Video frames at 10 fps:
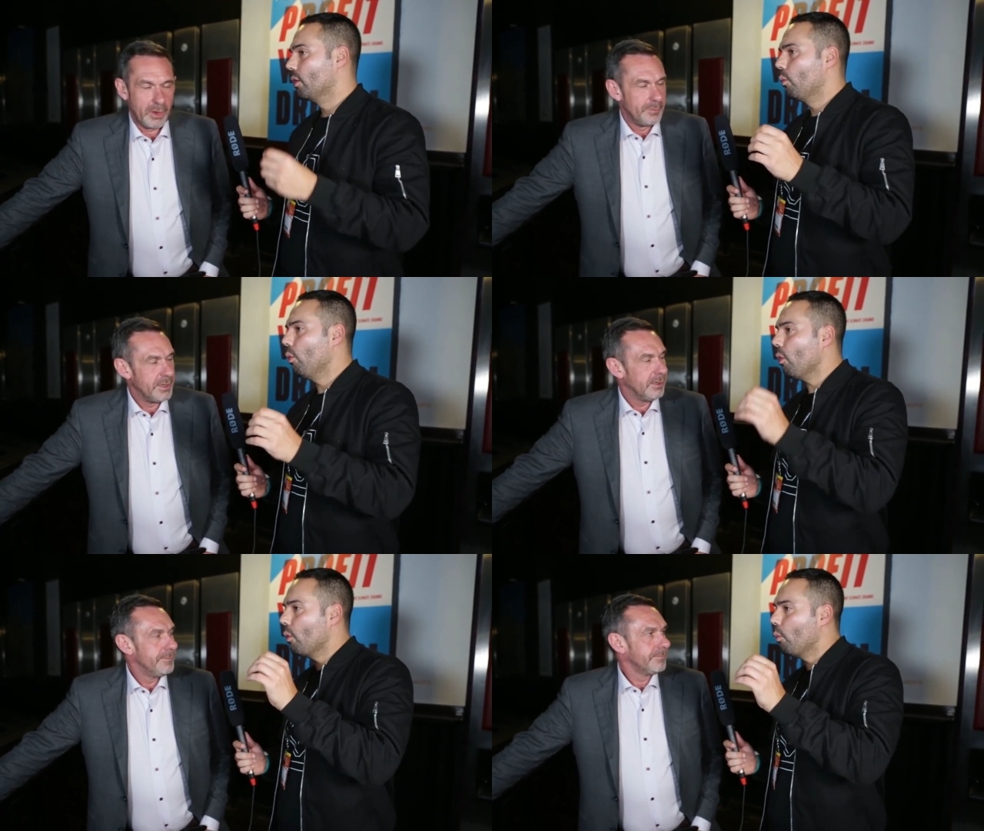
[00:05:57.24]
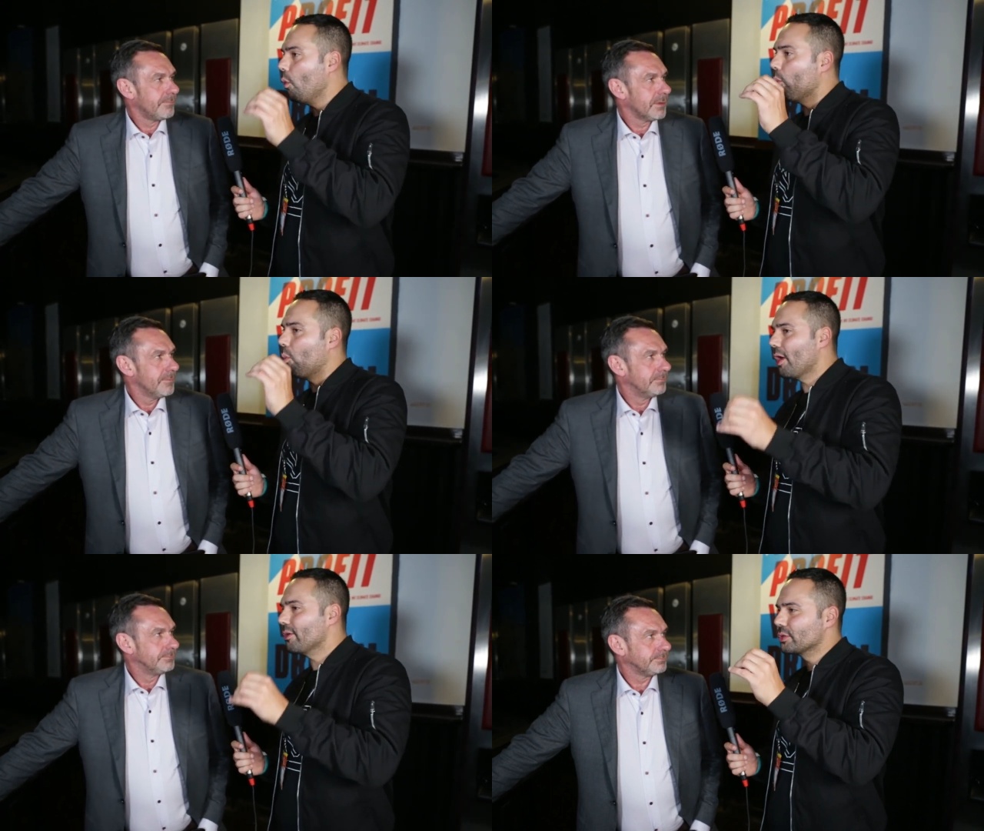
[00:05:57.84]
Speaker 1: I hope they are. What
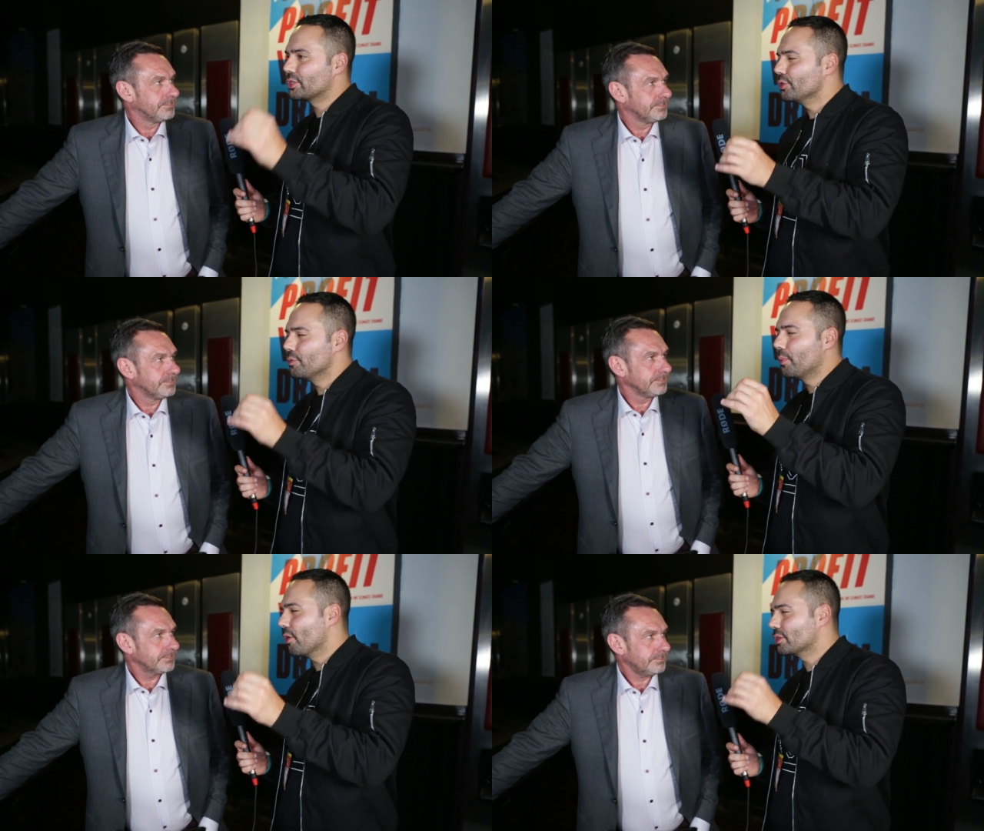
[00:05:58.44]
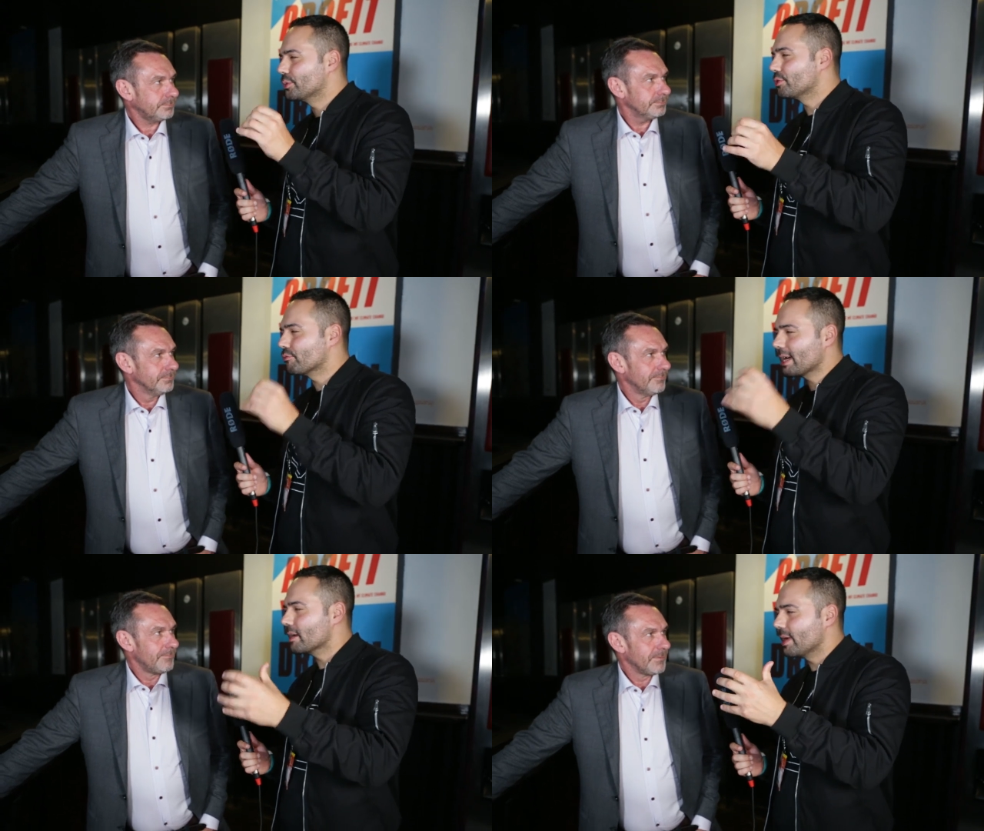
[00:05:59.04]
one or two books would you
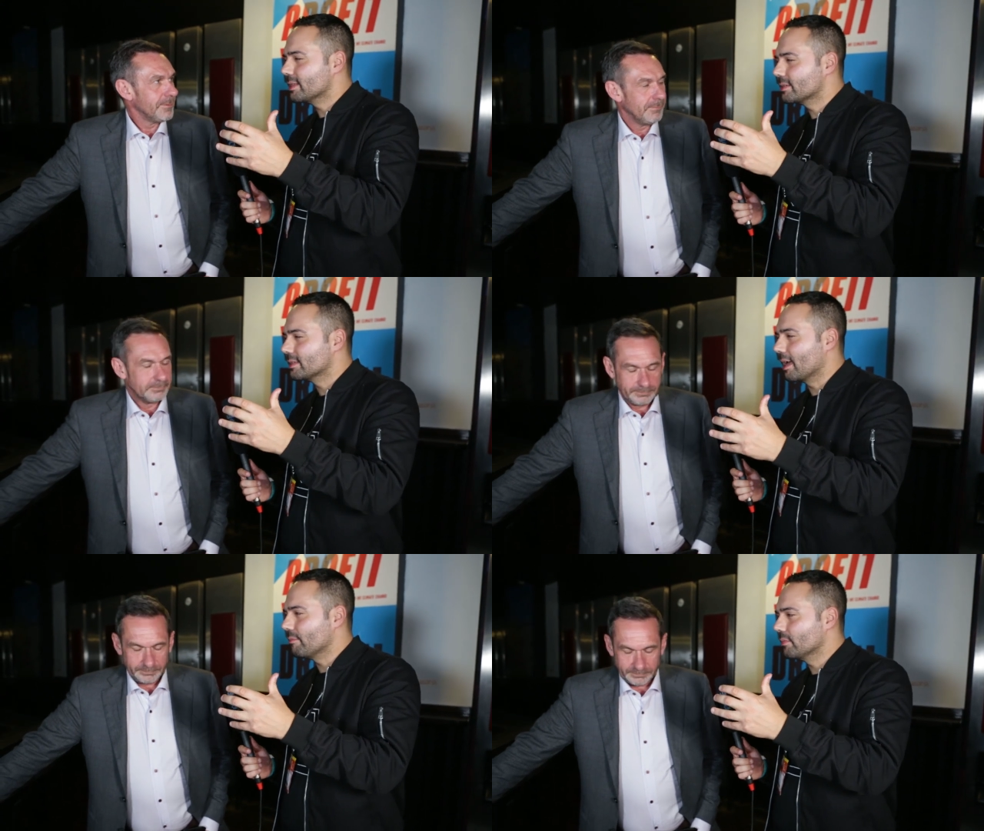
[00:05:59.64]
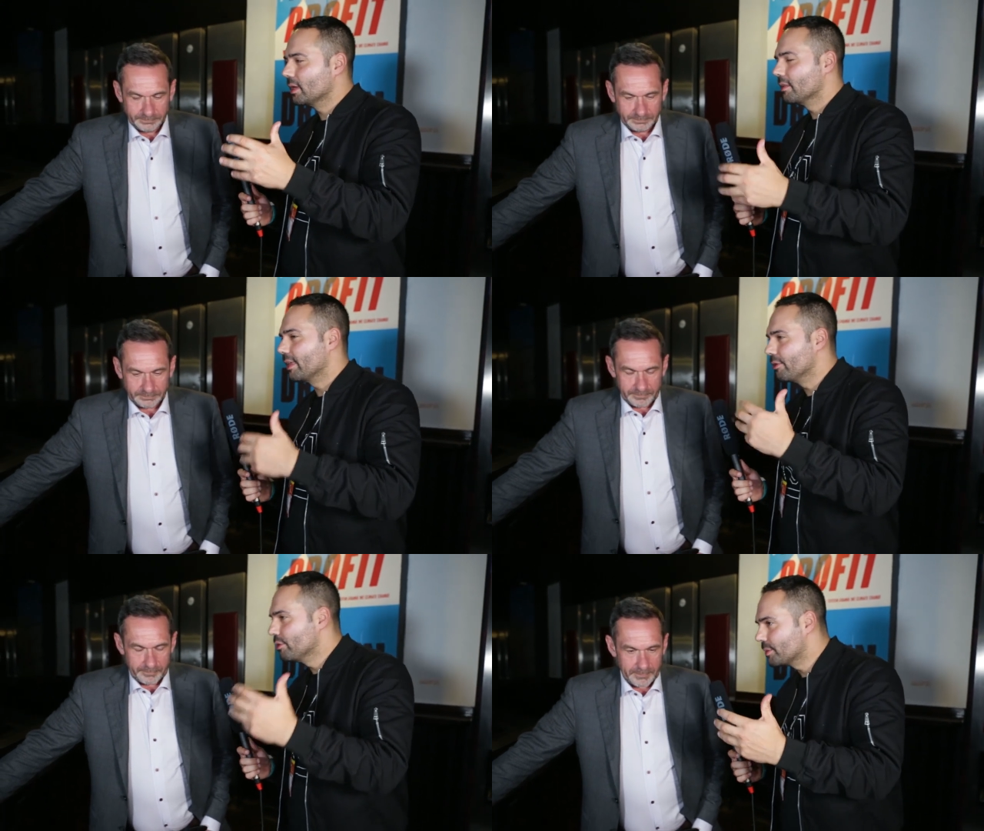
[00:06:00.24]
recommend to them?
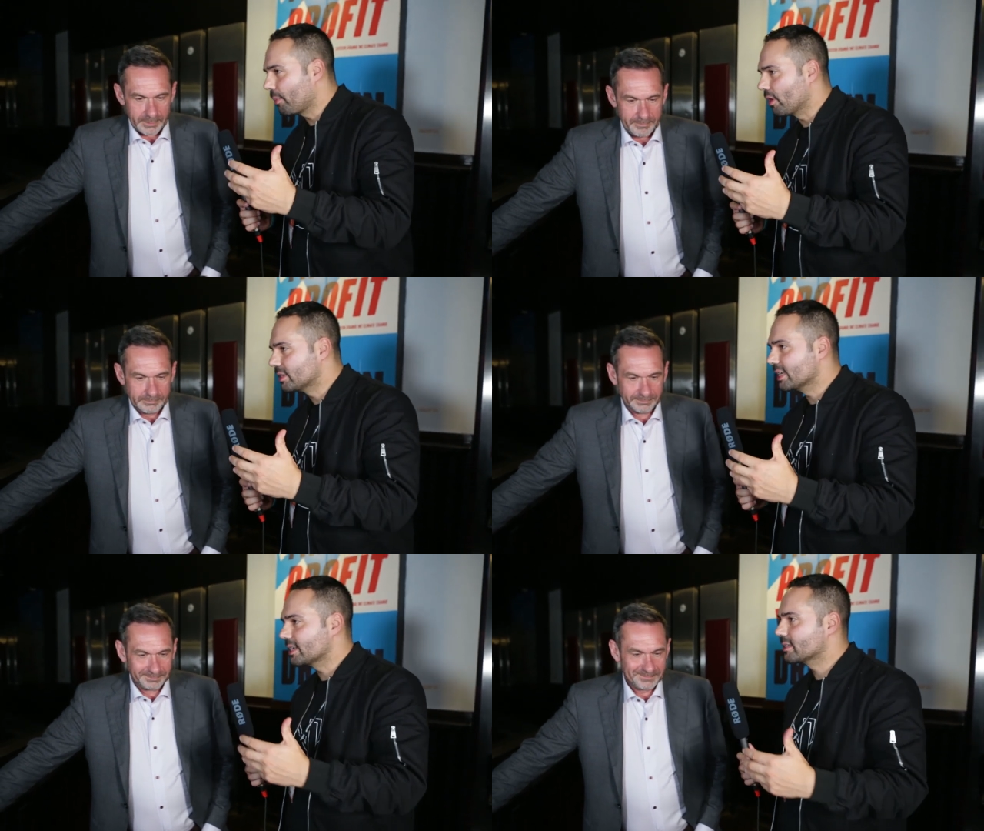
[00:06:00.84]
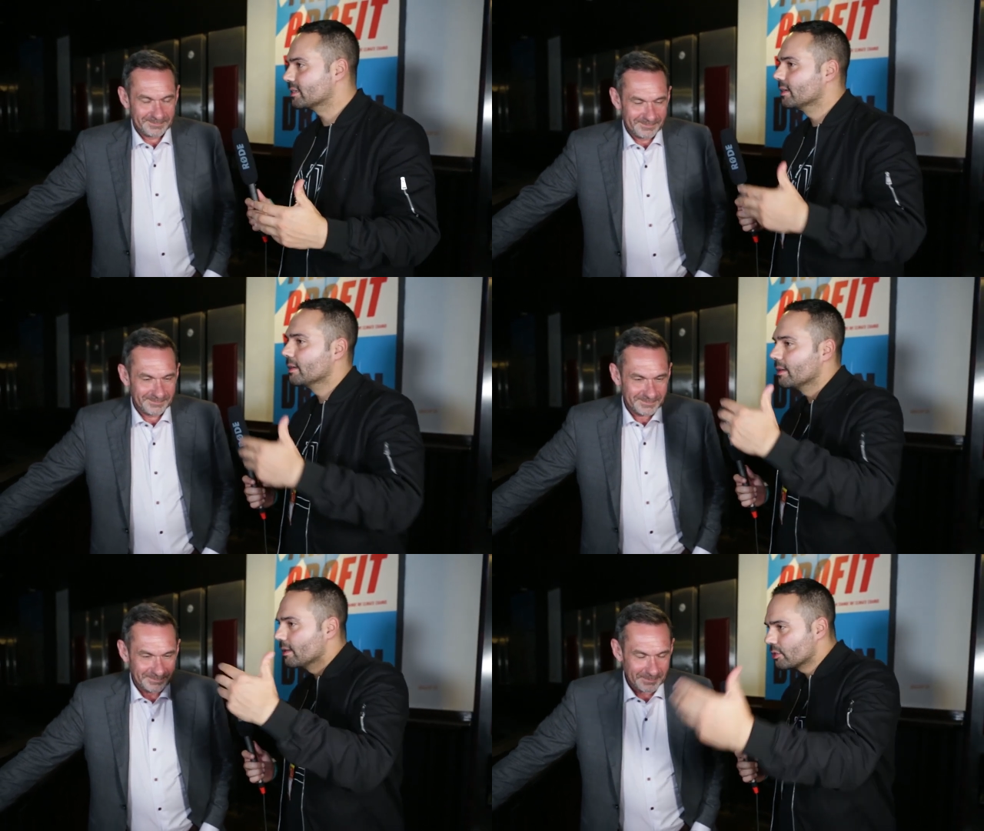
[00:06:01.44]
They're new to politics.
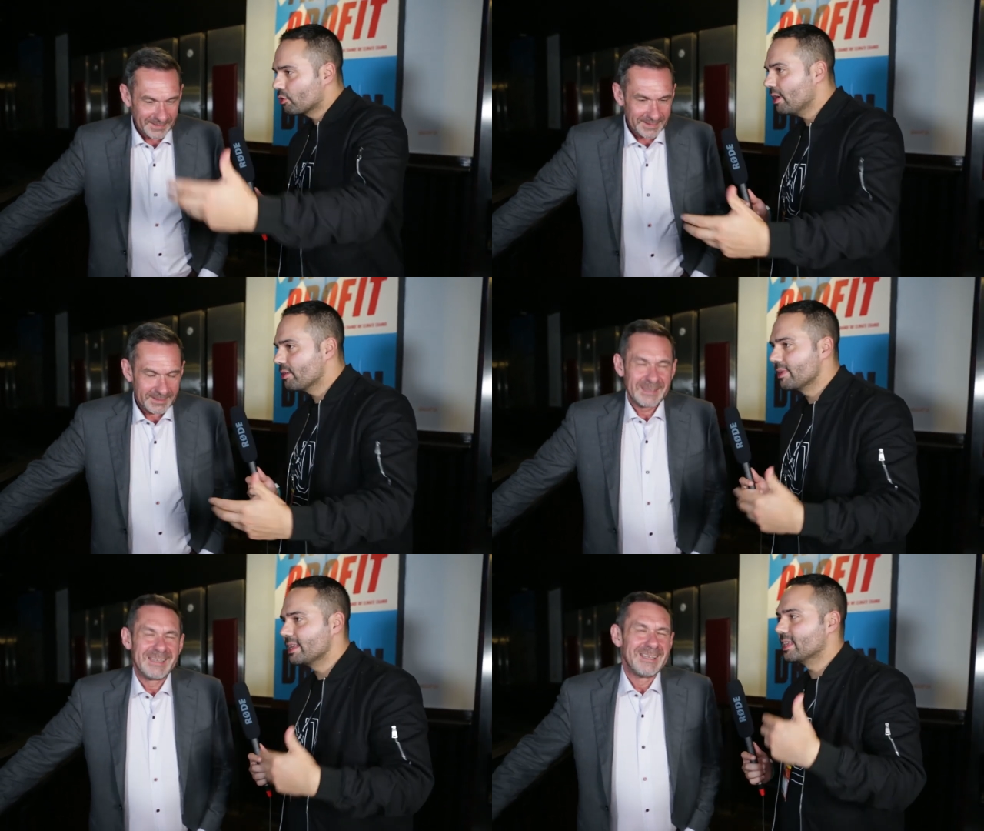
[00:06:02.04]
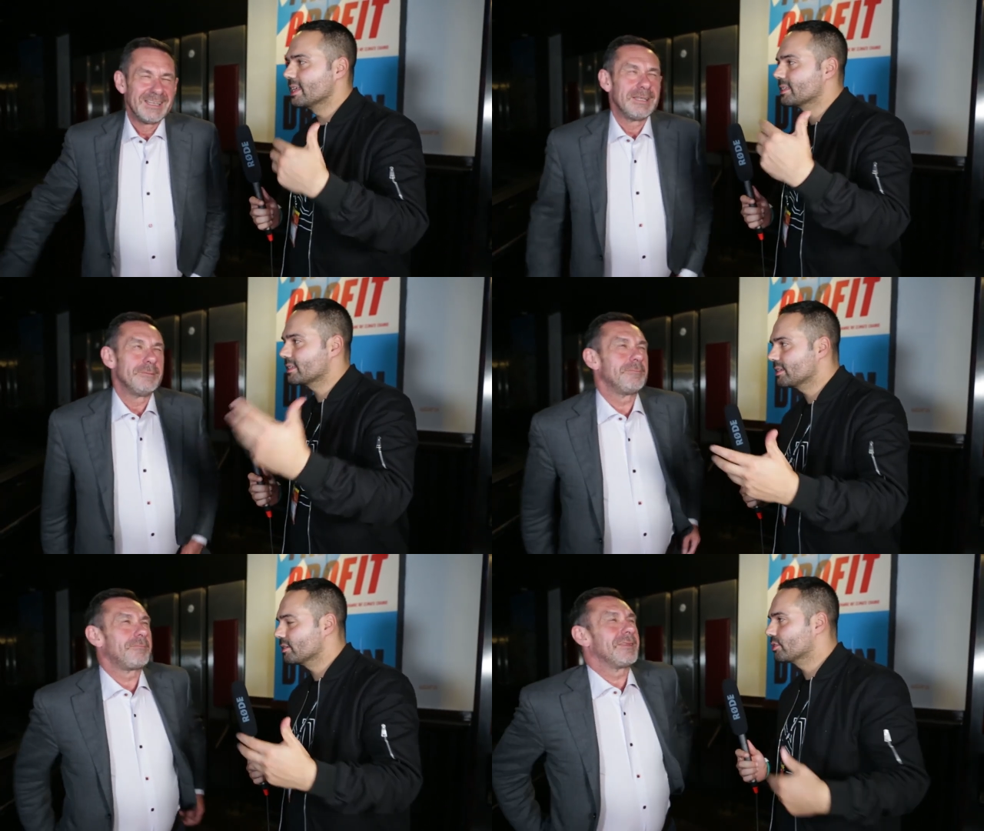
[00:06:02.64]
Try and read this,